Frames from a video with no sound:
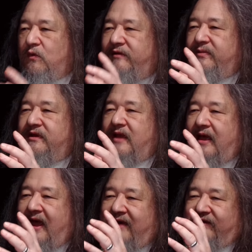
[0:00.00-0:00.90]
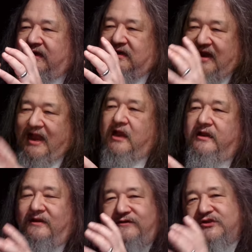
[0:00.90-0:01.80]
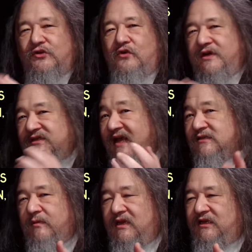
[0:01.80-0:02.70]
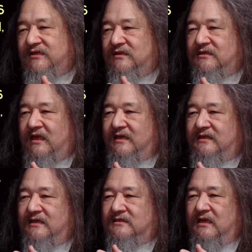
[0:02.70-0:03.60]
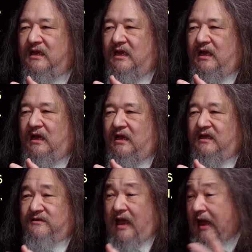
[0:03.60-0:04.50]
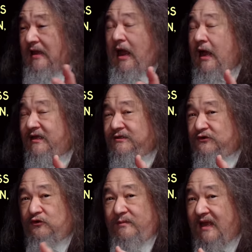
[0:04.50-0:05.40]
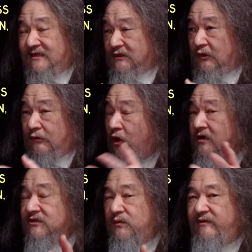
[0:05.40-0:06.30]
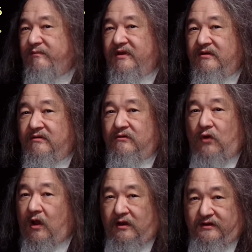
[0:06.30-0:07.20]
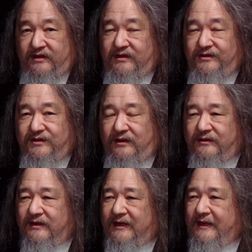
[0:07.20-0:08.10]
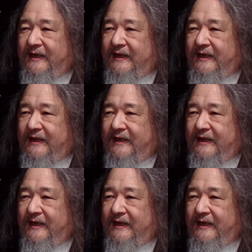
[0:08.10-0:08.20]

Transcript: We've been having narratives, stories, explanations like this, uh, as I, I, assume, as long as we've been talking to each other.